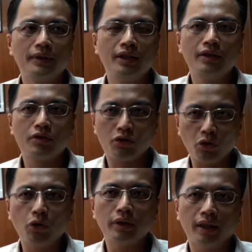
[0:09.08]
This
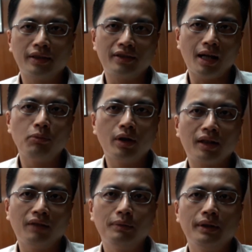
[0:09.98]
show that the Samoa
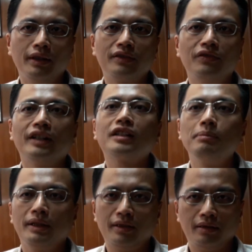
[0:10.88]
government is very
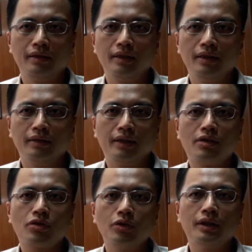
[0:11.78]
committed. This
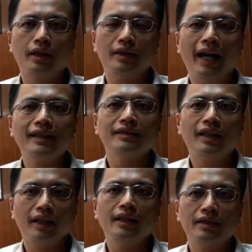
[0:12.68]
show that
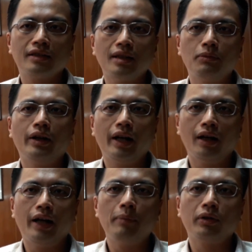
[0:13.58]
SAA, the
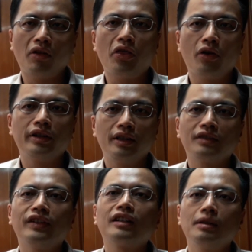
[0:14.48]
Samoa Airport Authority,
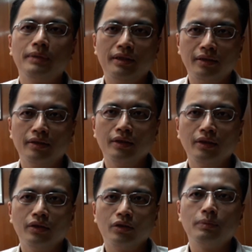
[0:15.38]
is very committed
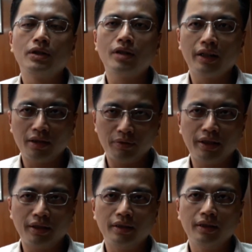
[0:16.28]
to be China
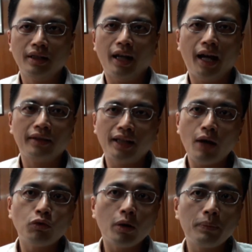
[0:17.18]
Ready. And
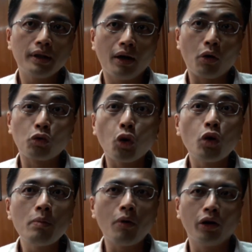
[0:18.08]
there will be a
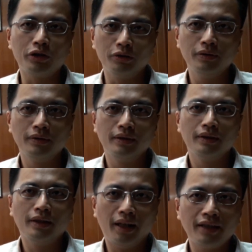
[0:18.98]
role model.
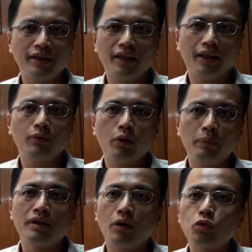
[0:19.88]
SAA will
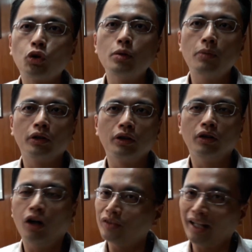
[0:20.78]
be the role
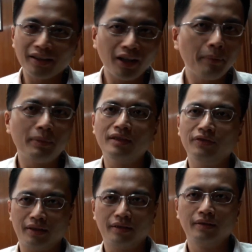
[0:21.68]
model of the entire
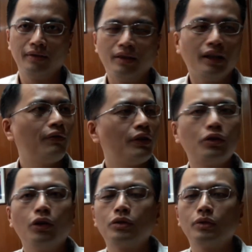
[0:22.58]
Pacific. If you
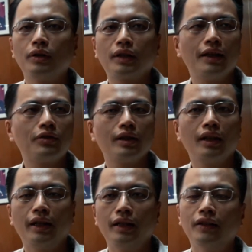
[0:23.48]
go to a country
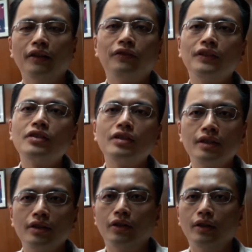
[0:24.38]
like
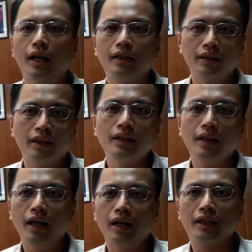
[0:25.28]
Fiji or other
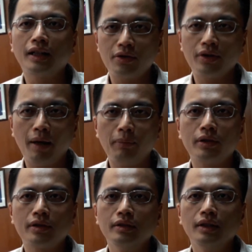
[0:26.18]
country
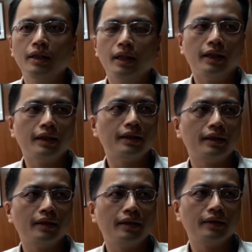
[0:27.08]
airports,
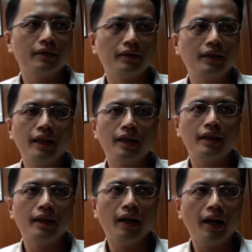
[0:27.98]

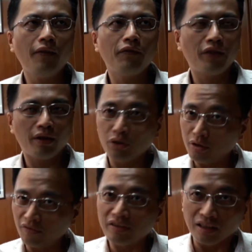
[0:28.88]
they have very
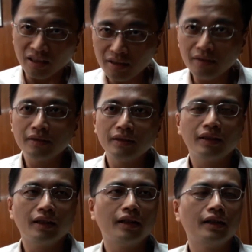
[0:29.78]
good facility,
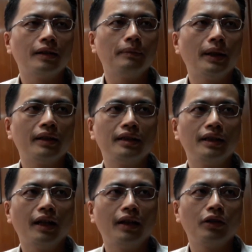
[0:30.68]
but
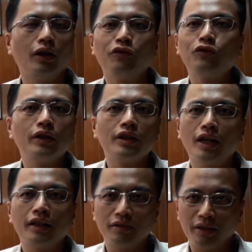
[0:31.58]
they are not fully
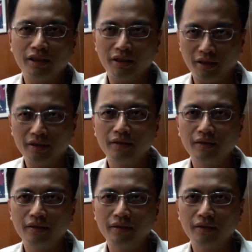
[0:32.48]
China ready yet.